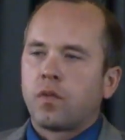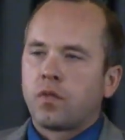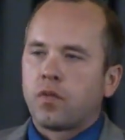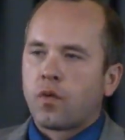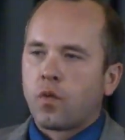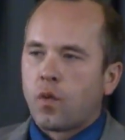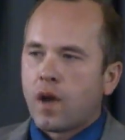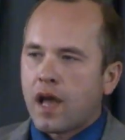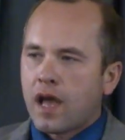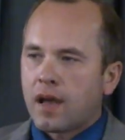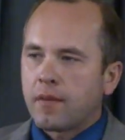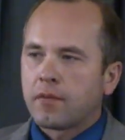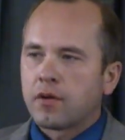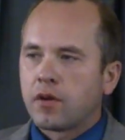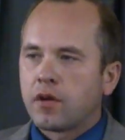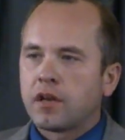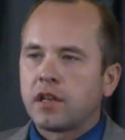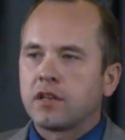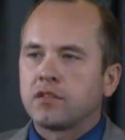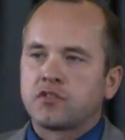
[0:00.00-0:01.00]
the way I'm
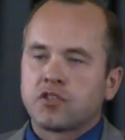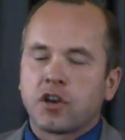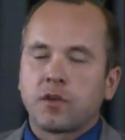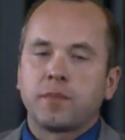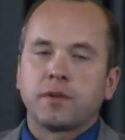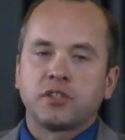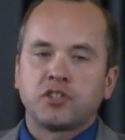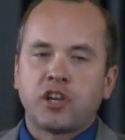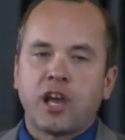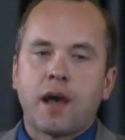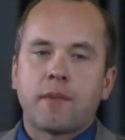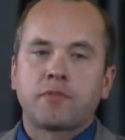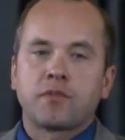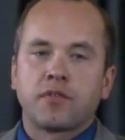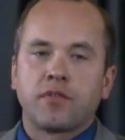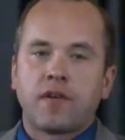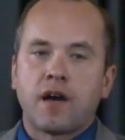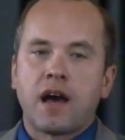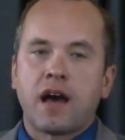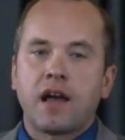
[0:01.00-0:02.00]
going to interpret chapter
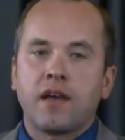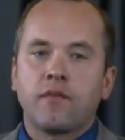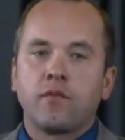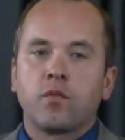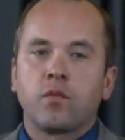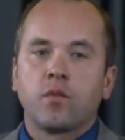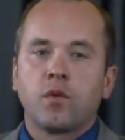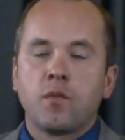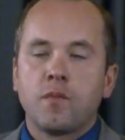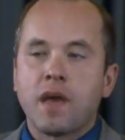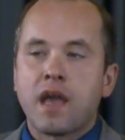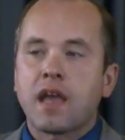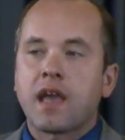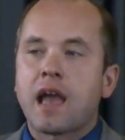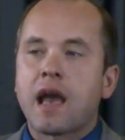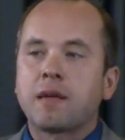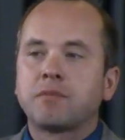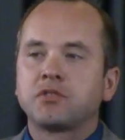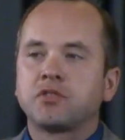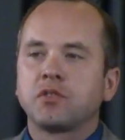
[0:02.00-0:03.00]
5 will make
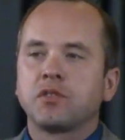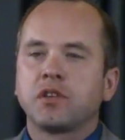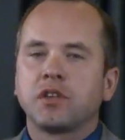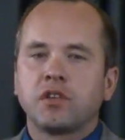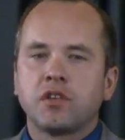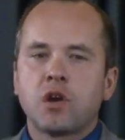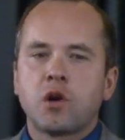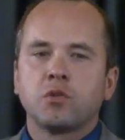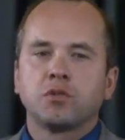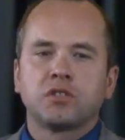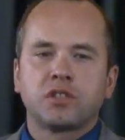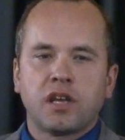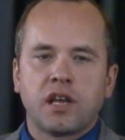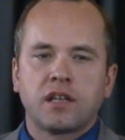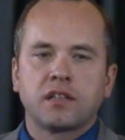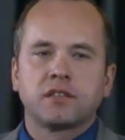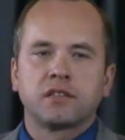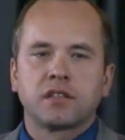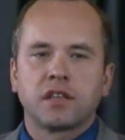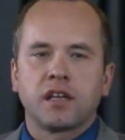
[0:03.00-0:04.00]
absolutely no
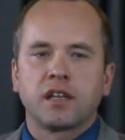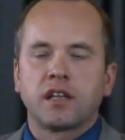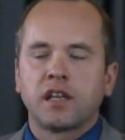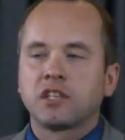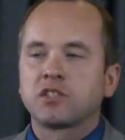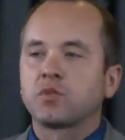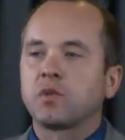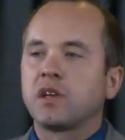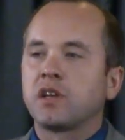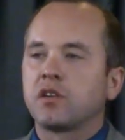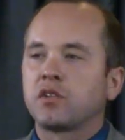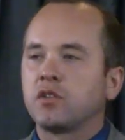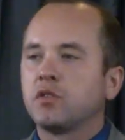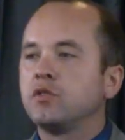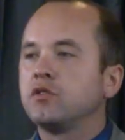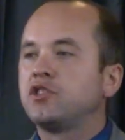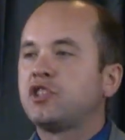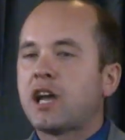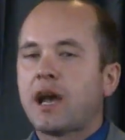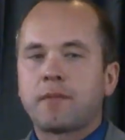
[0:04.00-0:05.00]
sense unless we
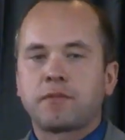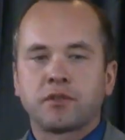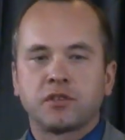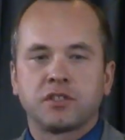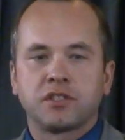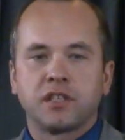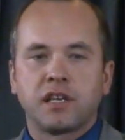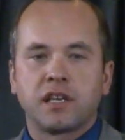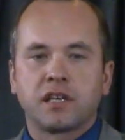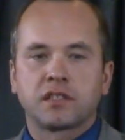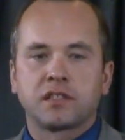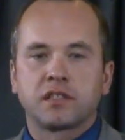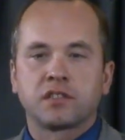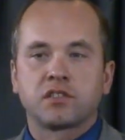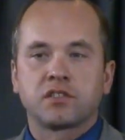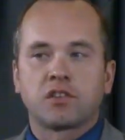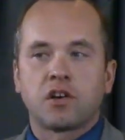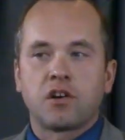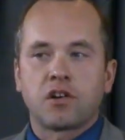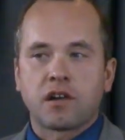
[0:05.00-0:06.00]
include chapter 6. This
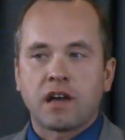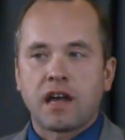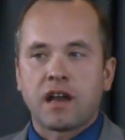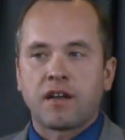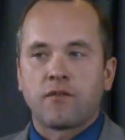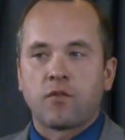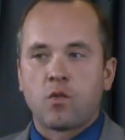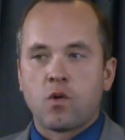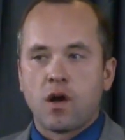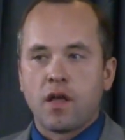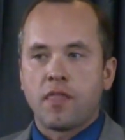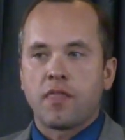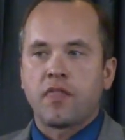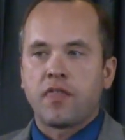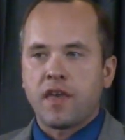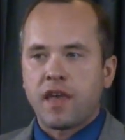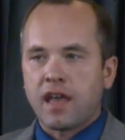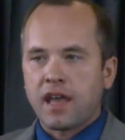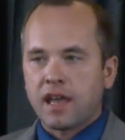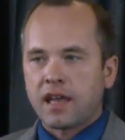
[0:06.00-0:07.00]
is all kind of one
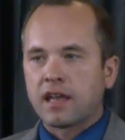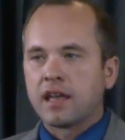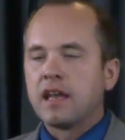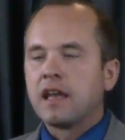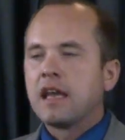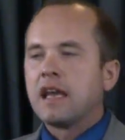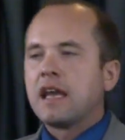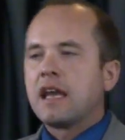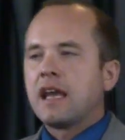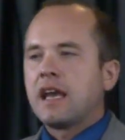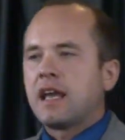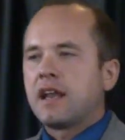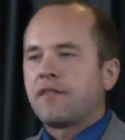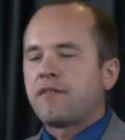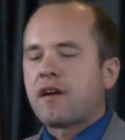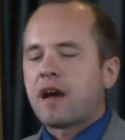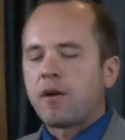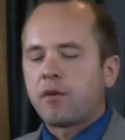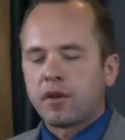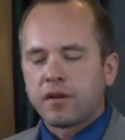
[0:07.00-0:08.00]
thing, and
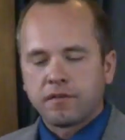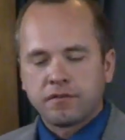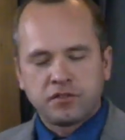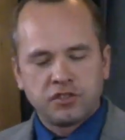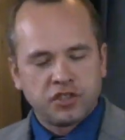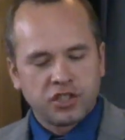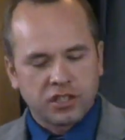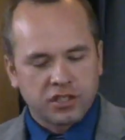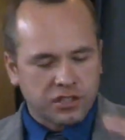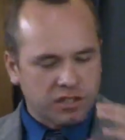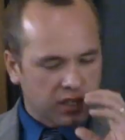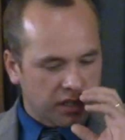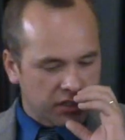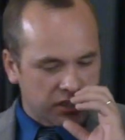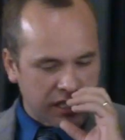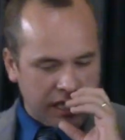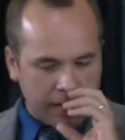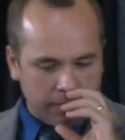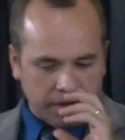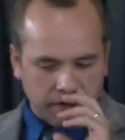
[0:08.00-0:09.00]
if I would have just done
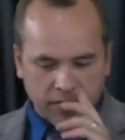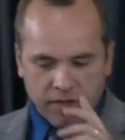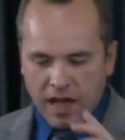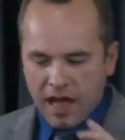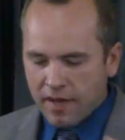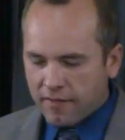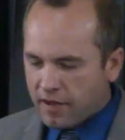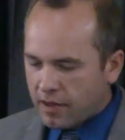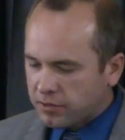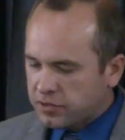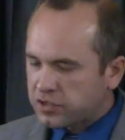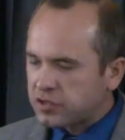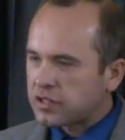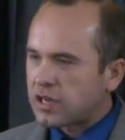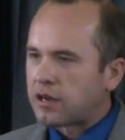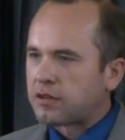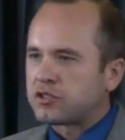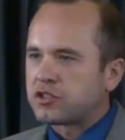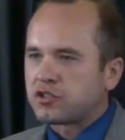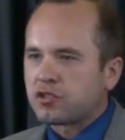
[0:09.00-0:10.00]
chapter 5, I
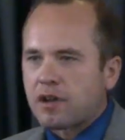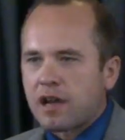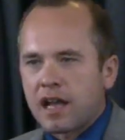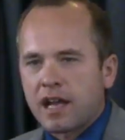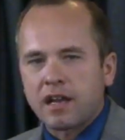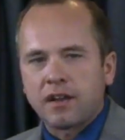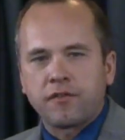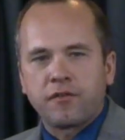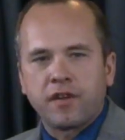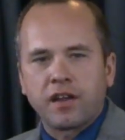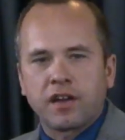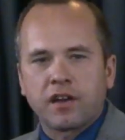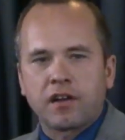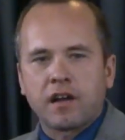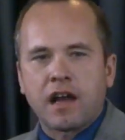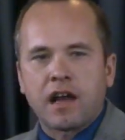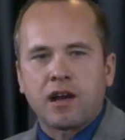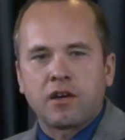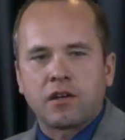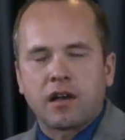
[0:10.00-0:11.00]
was trying to figure
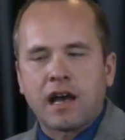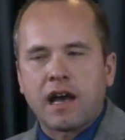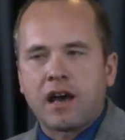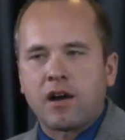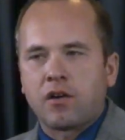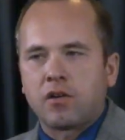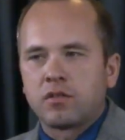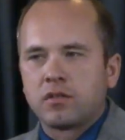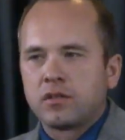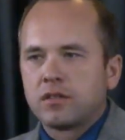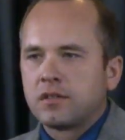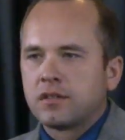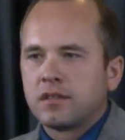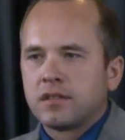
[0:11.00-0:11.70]
out how